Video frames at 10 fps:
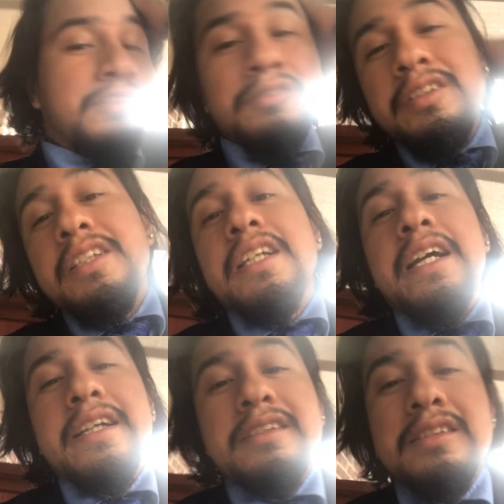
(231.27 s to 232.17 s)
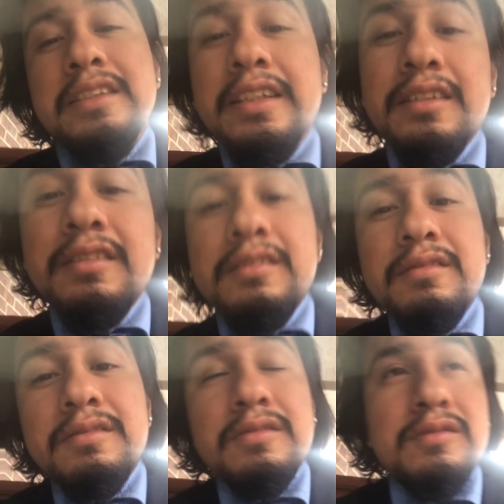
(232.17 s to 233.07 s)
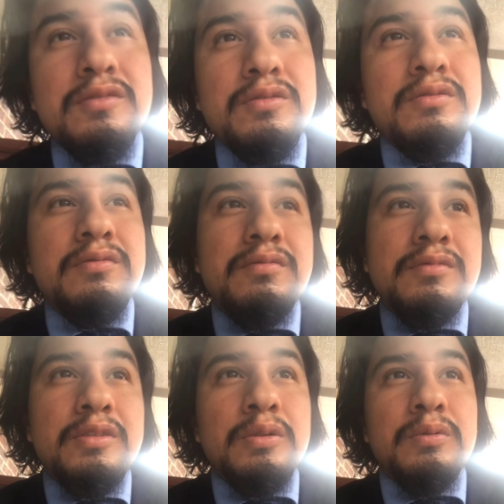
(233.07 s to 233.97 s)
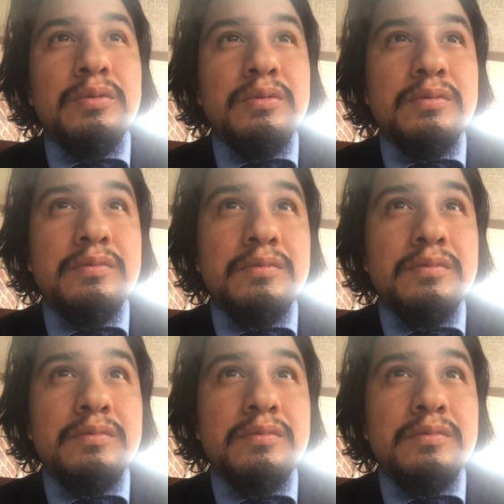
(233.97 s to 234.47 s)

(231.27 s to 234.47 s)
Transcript: you need to like stick to